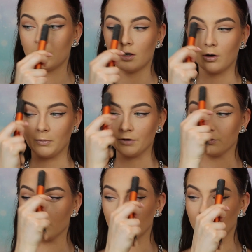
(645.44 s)
on my
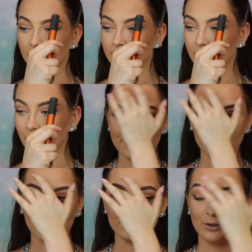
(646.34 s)
forehead. That's what
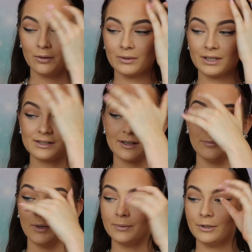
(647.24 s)
I got when I started my
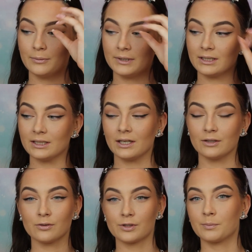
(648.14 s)
puberty. They're
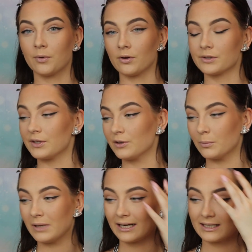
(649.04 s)
not spots, they're not
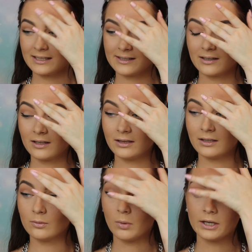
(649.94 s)
blackheads, they're like little
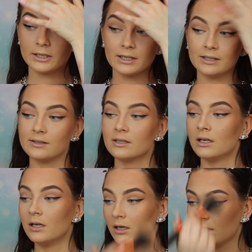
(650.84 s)
white heads
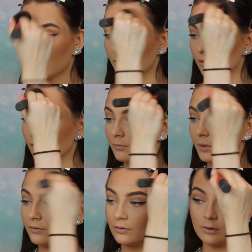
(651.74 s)
all over my
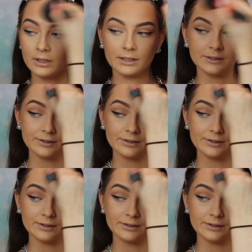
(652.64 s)
forehead.